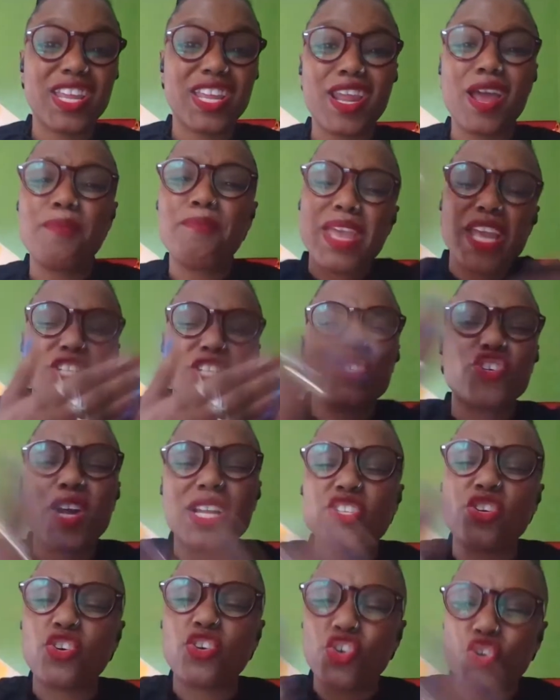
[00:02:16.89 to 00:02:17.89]
And I made sure I
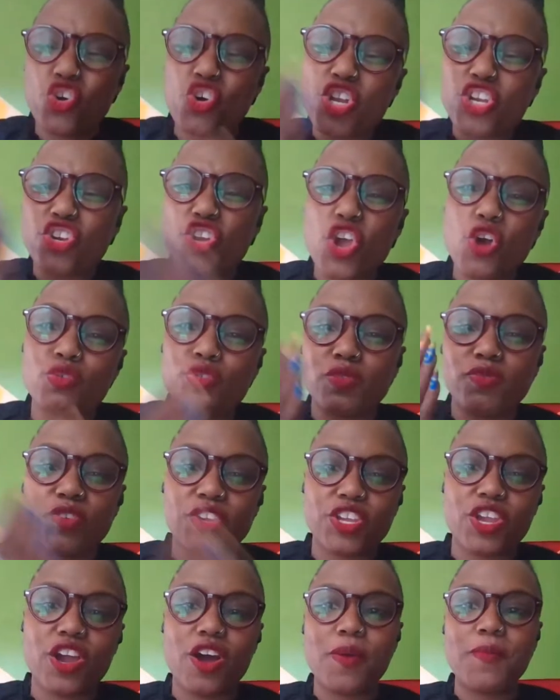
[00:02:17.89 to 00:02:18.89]
took good notes for
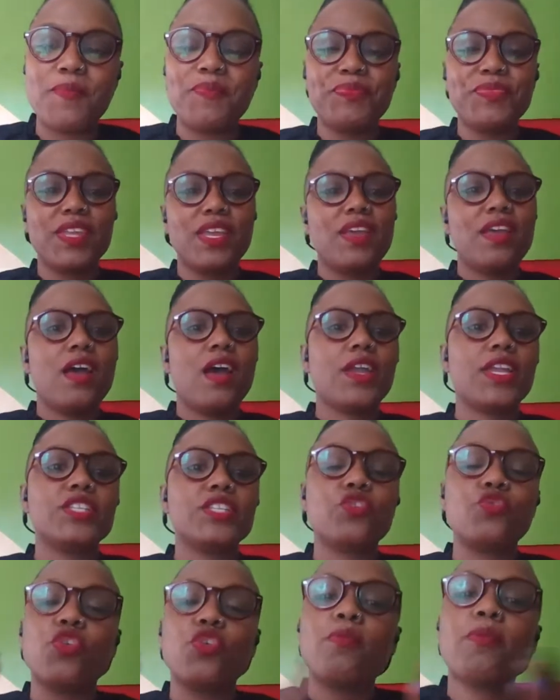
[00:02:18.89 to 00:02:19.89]
y'all. Okay,
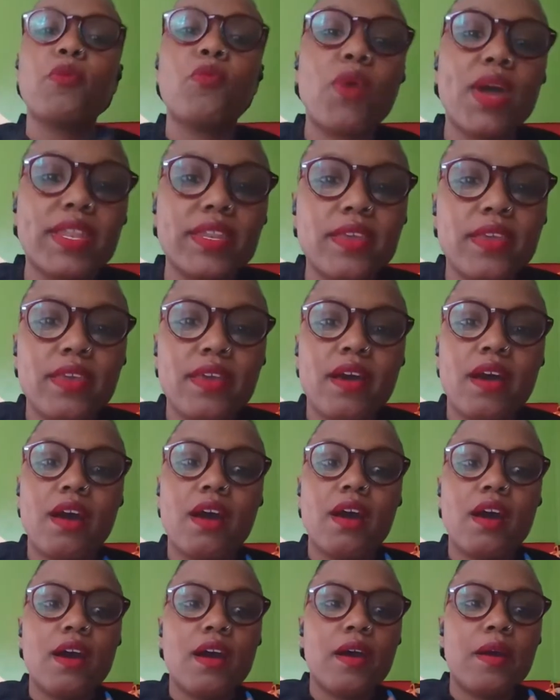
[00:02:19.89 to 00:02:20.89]
so number one,
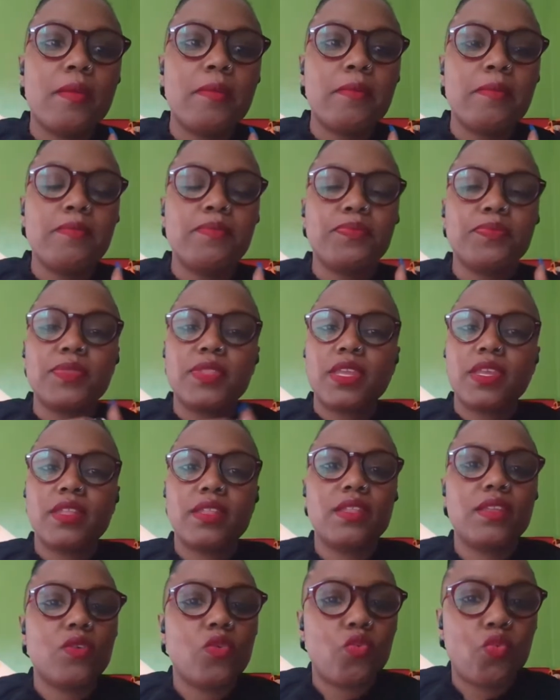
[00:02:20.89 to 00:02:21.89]

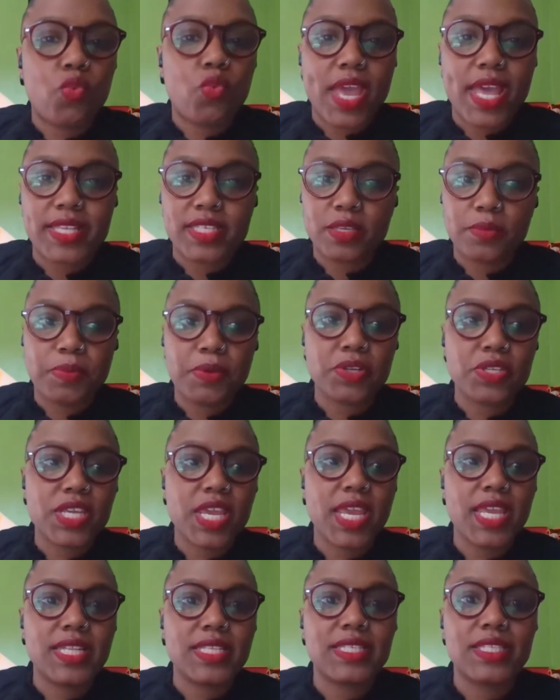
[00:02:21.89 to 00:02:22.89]
as it
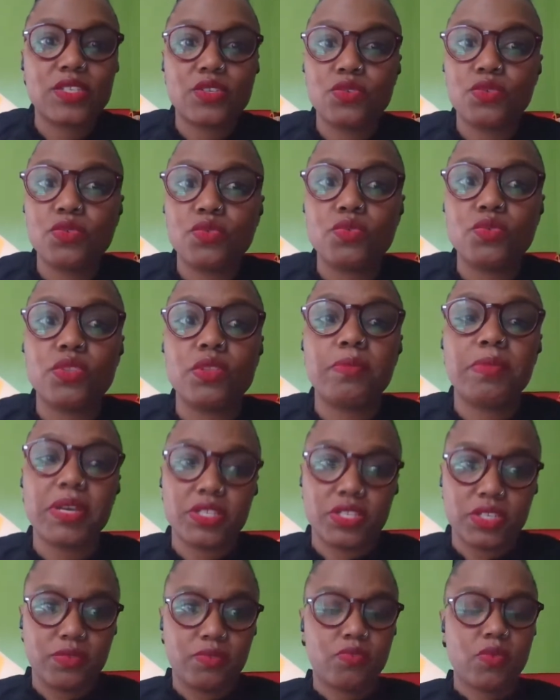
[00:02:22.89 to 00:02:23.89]
pertains to the
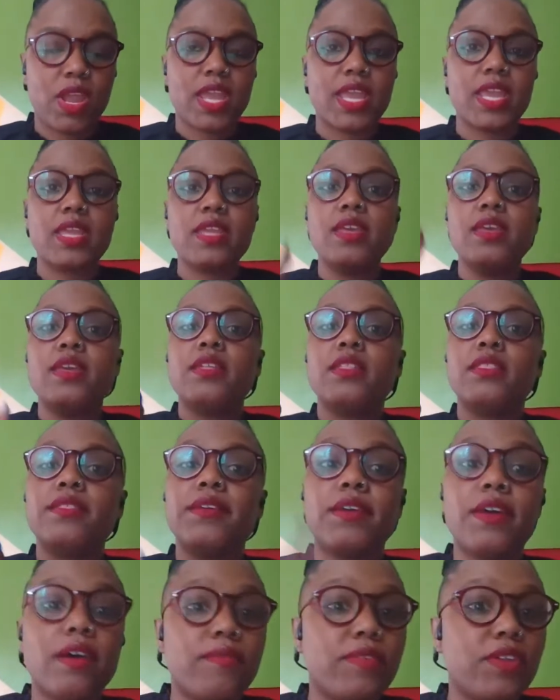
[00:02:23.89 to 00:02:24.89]
budget, right? The
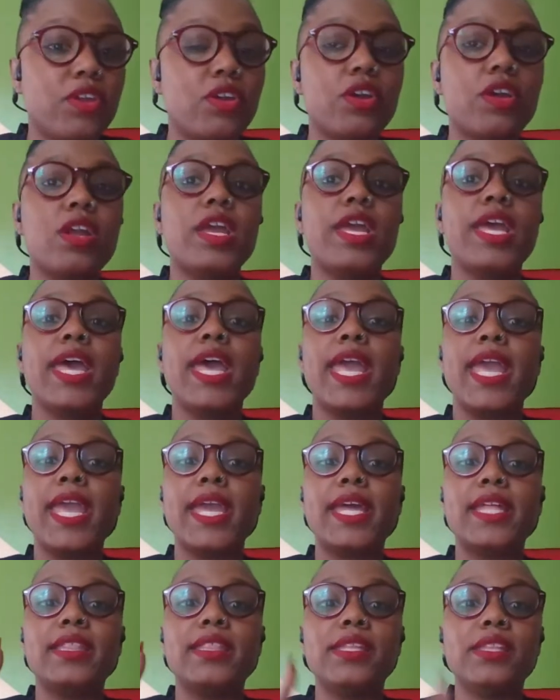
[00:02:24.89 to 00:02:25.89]
governor
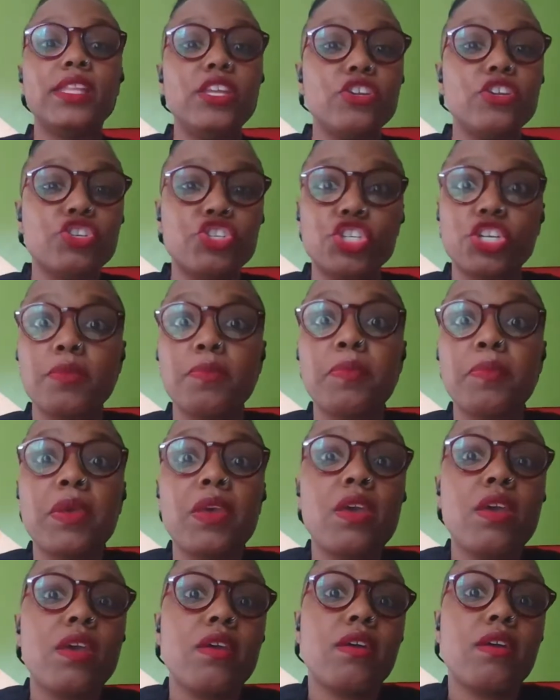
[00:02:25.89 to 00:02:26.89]
and the leadership
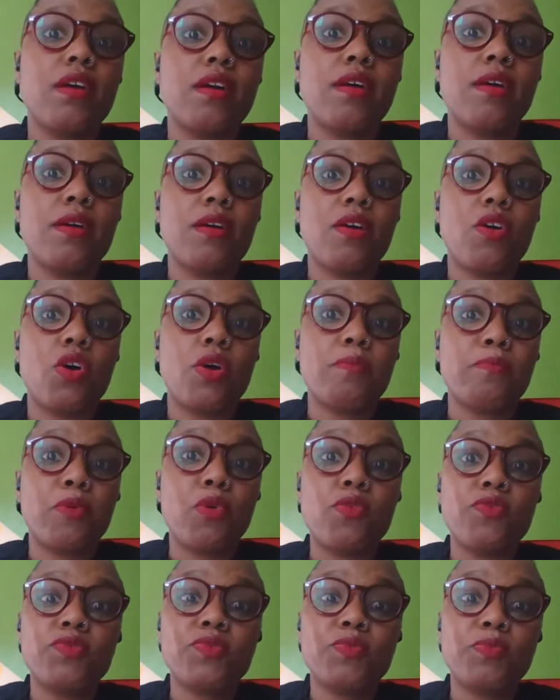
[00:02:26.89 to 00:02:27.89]
on
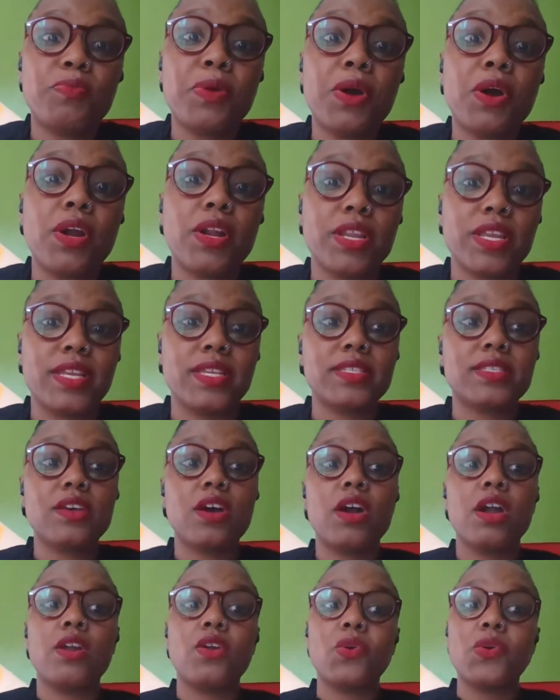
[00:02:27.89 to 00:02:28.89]
both parties
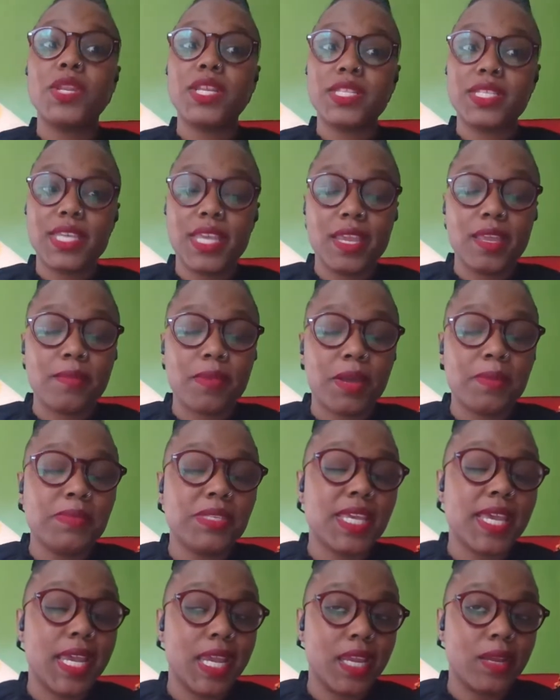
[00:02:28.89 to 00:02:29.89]
are going to team up
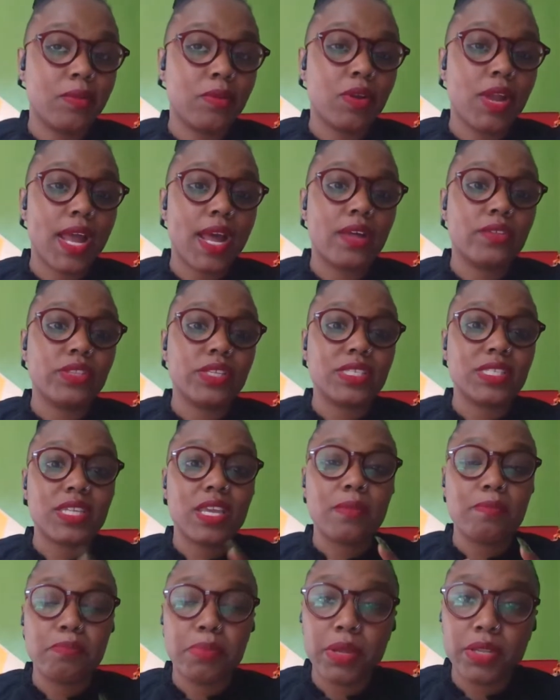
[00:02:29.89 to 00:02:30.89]
to hammer out the
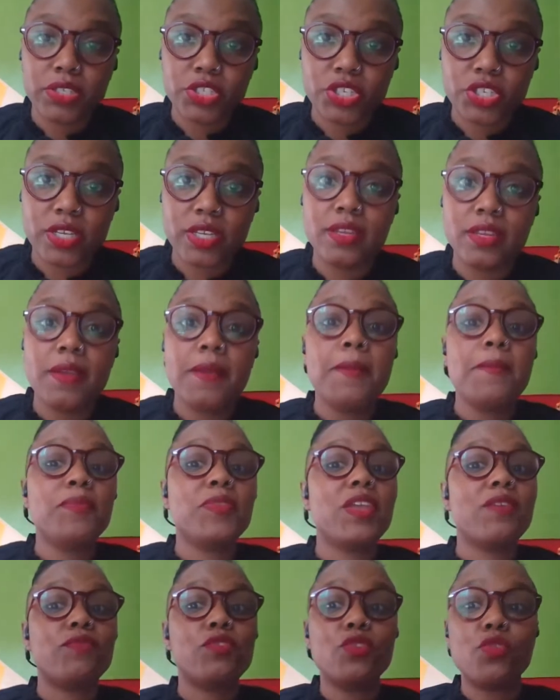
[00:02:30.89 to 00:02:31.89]
state budget.
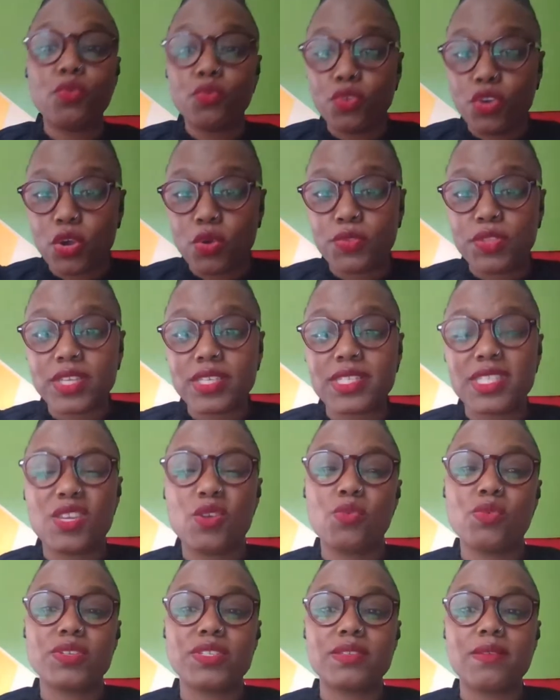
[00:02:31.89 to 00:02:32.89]
If you don't know this,
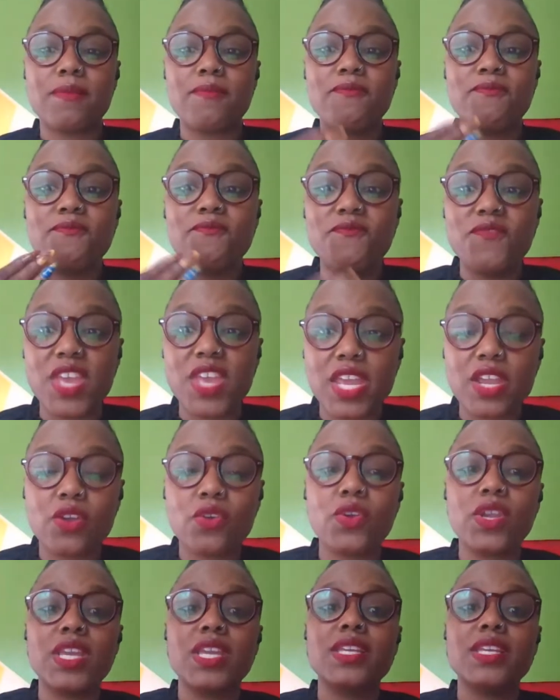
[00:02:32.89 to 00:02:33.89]
there were some
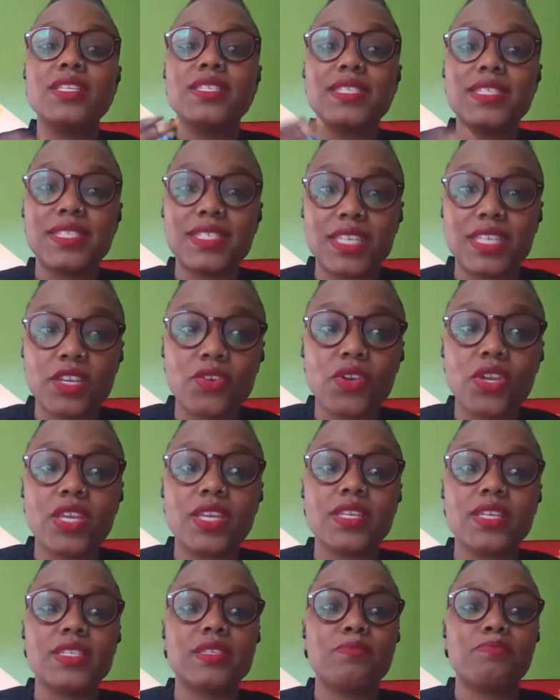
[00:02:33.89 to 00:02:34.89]
very
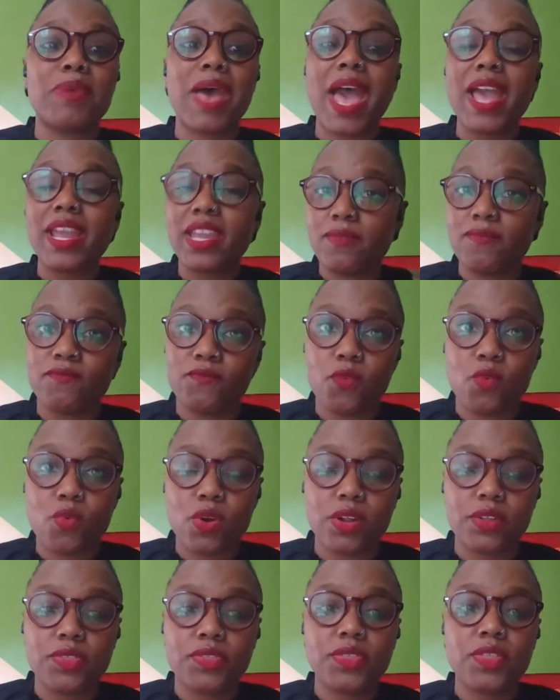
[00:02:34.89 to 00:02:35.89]
serious back and
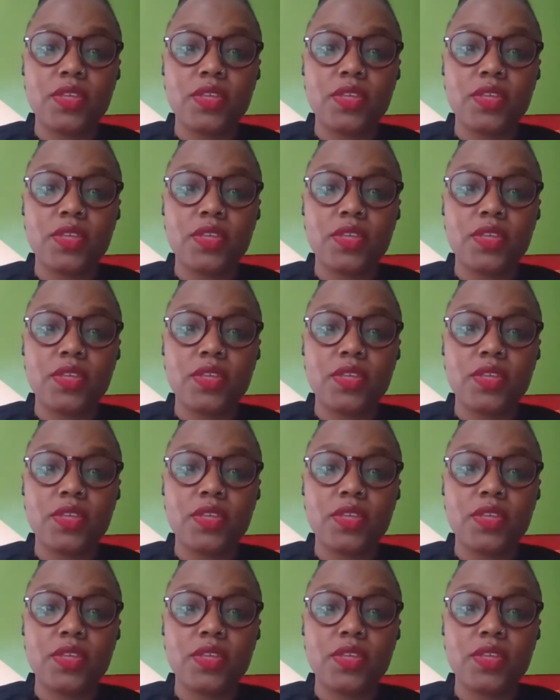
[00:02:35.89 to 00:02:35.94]
forth.